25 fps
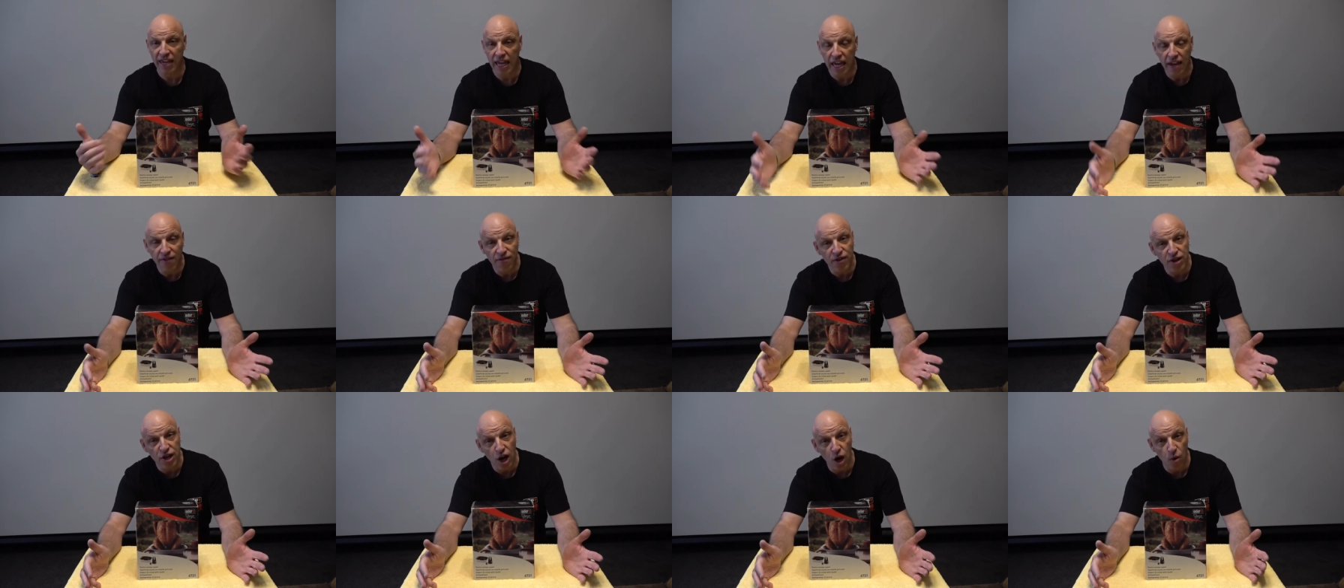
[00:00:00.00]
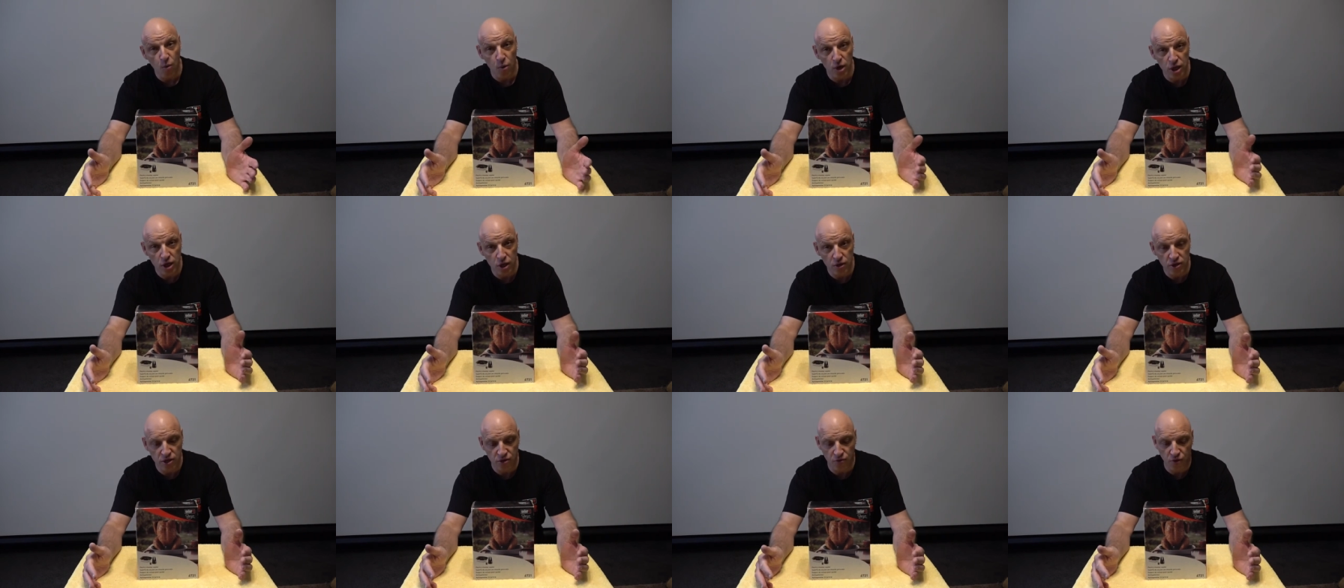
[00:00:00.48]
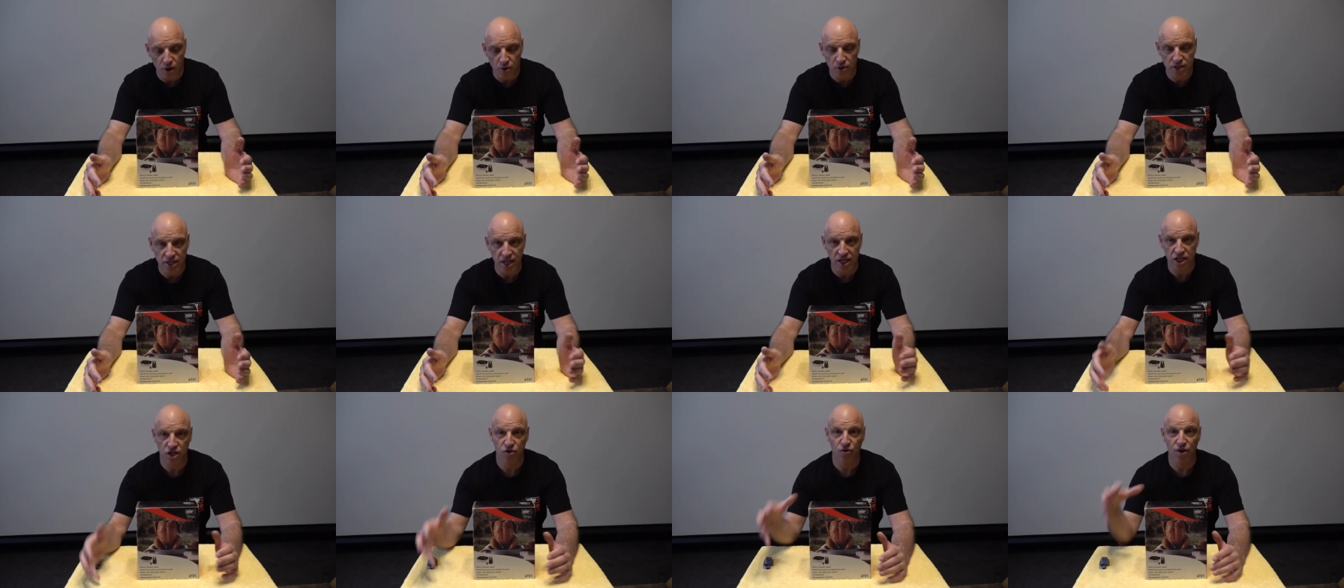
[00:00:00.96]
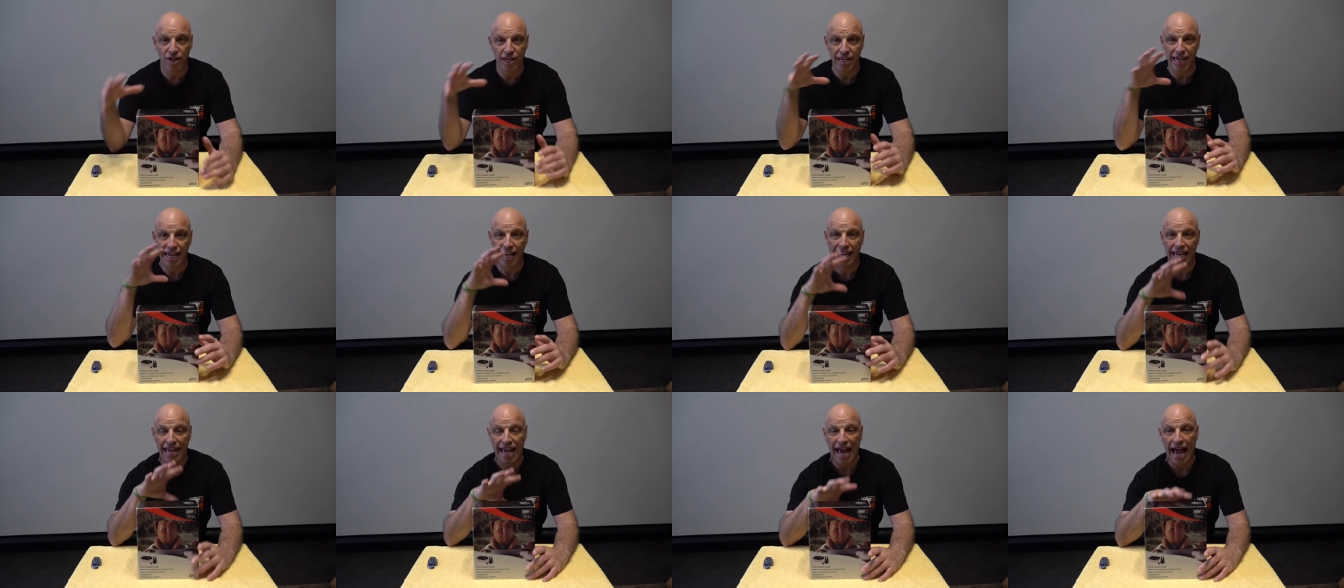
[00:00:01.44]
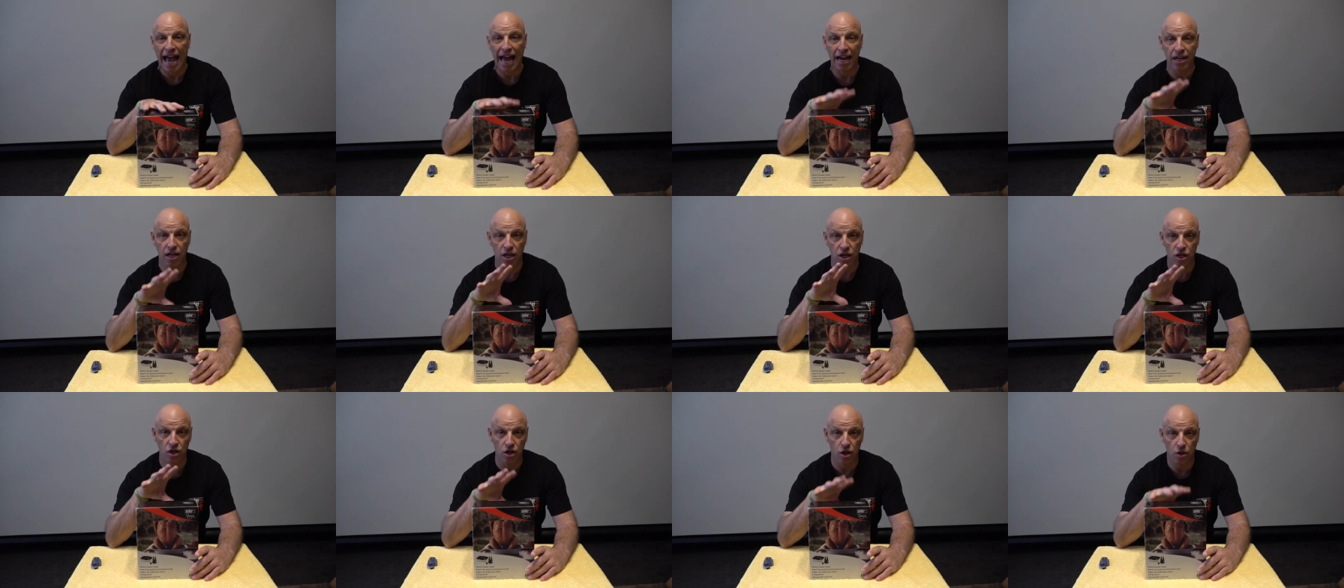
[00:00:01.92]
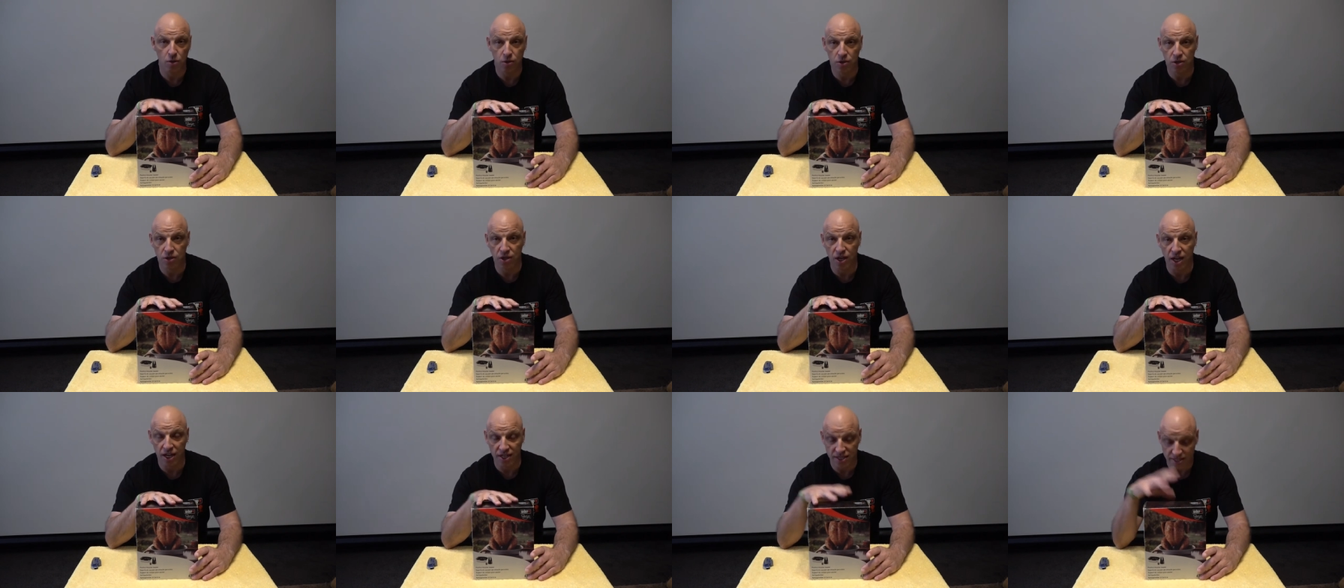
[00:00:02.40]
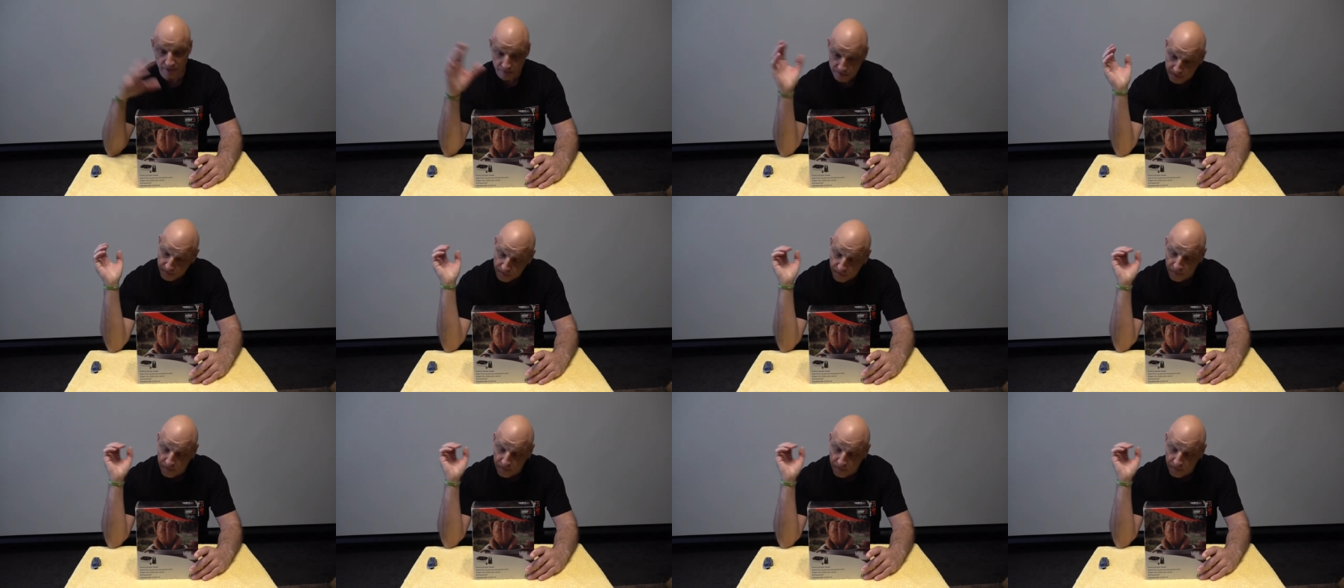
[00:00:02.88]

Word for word: If you don't want to use the rotisserie, you can use this.